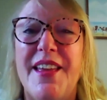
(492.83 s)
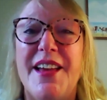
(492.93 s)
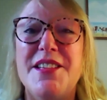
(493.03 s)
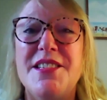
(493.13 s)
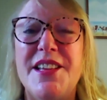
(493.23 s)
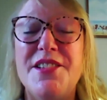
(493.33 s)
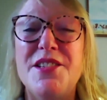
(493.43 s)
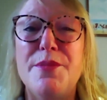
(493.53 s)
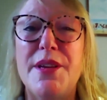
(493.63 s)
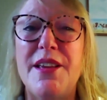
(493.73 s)
and said
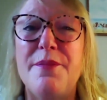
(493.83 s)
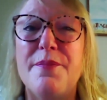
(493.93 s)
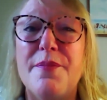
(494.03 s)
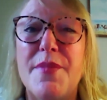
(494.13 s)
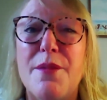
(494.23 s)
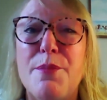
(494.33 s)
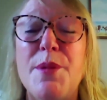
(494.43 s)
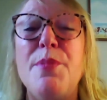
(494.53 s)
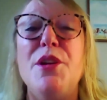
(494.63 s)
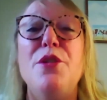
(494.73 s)
to me,
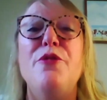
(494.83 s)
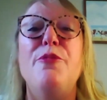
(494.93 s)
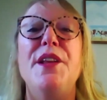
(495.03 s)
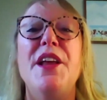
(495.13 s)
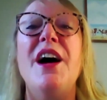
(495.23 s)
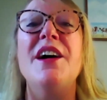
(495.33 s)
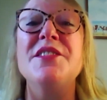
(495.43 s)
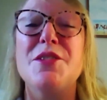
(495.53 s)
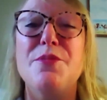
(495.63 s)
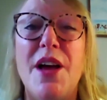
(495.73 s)
Pippa, you've been
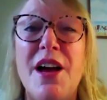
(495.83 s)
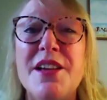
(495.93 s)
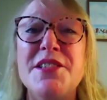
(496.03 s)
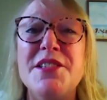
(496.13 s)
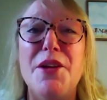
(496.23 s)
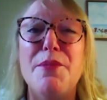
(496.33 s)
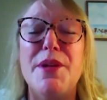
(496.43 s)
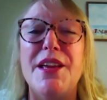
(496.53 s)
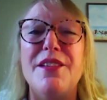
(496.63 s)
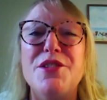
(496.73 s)
asking
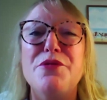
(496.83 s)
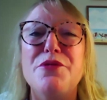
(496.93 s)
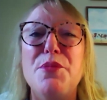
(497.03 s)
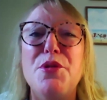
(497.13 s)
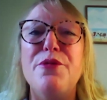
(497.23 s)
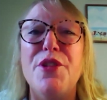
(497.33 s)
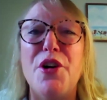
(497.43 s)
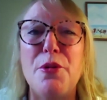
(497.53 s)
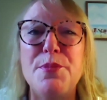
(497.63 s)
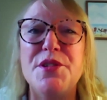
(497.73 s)
me to remove the
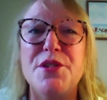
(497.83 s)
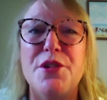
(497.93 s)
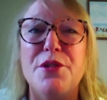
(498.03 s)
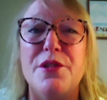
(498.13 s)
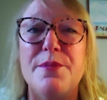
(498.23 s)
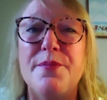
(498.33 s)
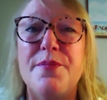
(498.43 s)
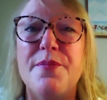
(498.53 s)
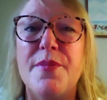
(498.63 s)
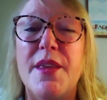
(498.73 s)
obstacle.
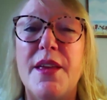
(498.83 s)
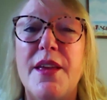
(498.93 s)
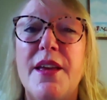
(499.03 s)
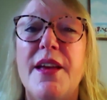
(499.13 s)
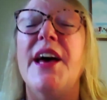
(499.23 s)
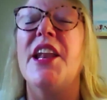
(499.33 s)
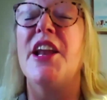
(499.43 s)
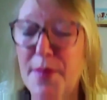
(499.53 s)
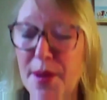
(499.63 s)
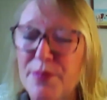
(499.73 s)
And I
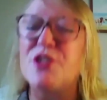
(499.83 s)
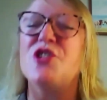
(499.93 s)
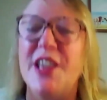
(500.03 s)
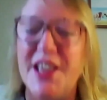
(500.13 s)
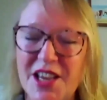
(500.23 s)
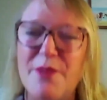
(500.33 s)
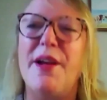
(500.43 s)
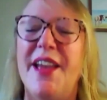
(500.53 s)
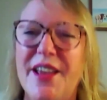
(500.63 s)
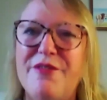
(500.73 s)
remember shaking my
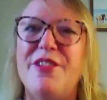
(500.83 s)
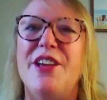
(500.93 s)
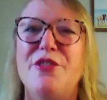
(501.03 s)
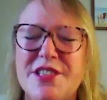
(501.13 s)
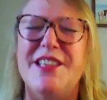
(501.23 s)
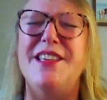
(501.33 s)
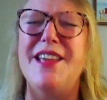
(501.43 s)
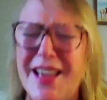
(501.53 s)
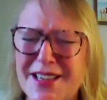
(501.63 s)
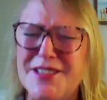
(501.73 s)
head vigorously,
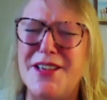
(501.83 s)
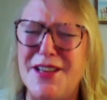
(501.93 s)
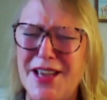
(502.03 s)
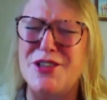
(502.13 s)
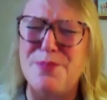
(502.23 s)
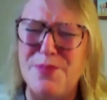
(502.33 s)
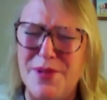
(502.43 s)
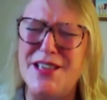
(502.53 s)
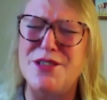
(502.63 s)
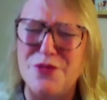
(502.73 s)
yes, Ganesh,
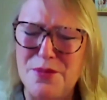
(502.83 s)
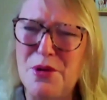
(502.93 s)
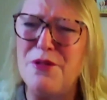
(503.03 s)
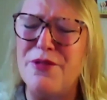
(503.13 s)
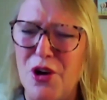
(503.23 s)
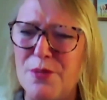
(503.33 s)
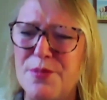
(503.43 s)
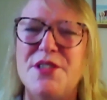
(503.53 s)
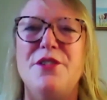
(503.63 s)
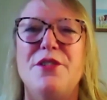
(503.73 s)
please remove the
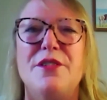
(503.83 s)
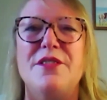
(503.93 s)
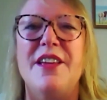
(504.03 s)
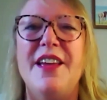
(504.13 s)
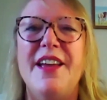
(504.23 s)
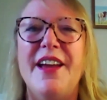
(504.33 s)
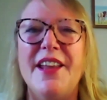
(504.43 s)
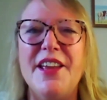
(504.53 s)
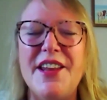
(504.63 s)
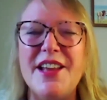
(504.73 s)
obstacles.
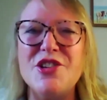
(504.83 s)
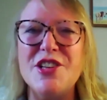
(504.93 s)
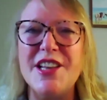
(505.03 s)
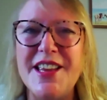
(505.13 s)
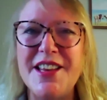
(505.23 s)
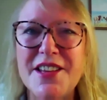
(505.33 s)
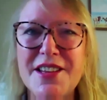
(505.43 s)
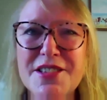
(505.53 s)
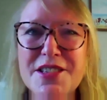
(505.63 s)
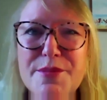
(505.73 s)
And Ganesh leaned
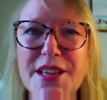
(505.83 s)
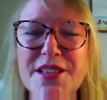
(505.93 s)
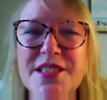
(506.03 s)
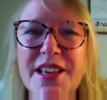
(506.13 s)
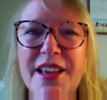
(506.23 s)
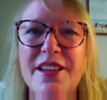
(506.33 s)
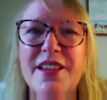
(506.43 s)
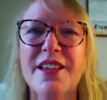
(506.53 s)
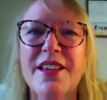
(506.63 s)
into me and said,